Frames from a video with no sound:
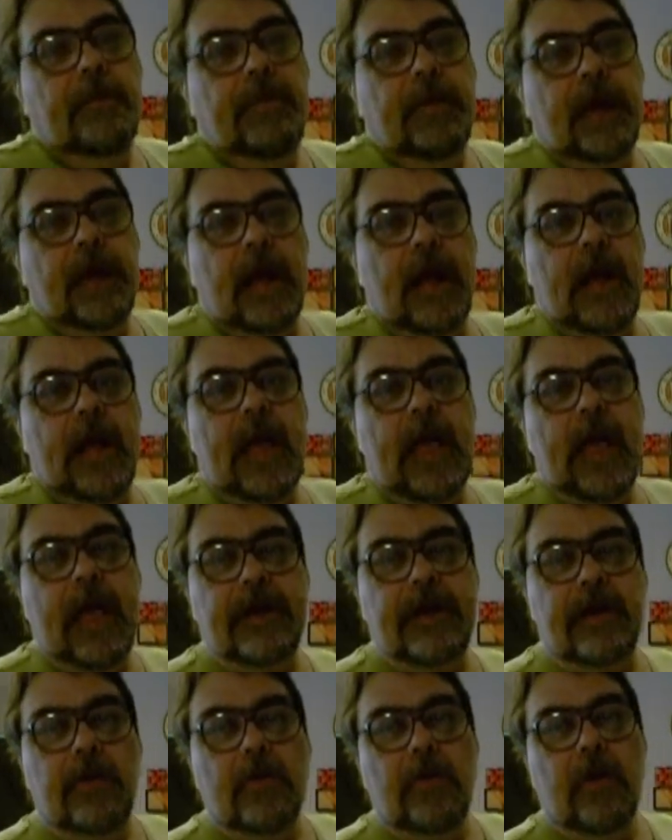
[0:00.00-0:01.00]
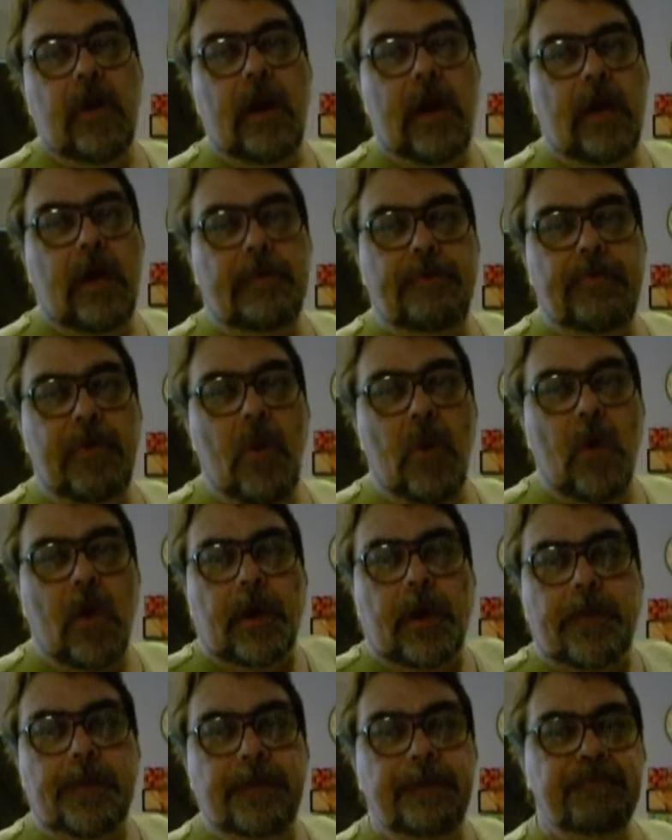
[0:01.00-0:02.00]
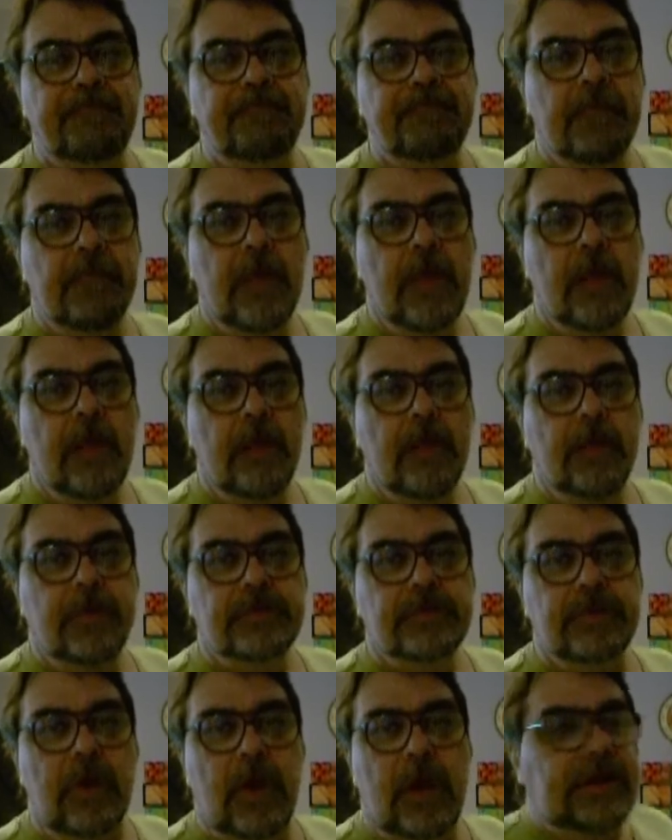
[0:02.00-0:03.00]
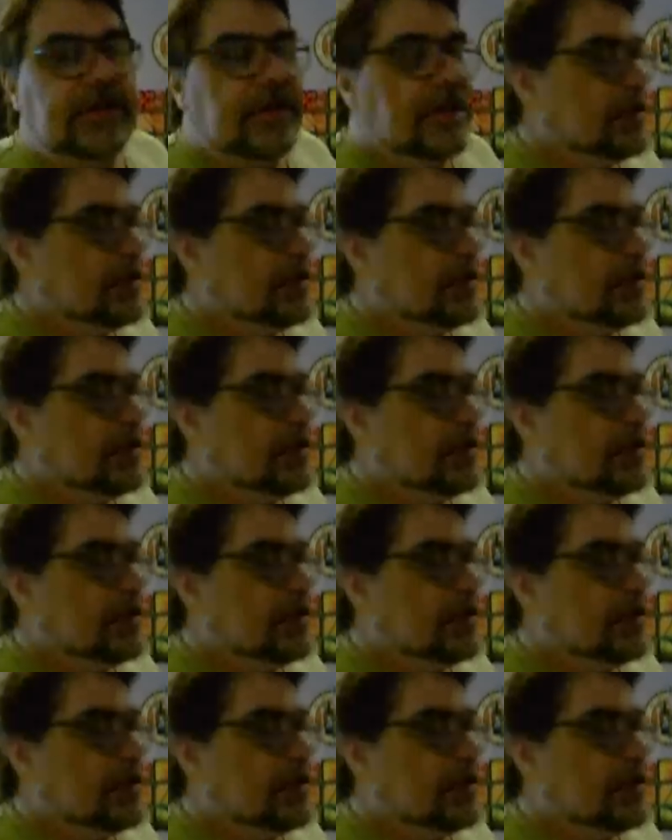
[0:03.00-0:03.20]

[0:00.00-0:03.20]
but I had no ground pork. So I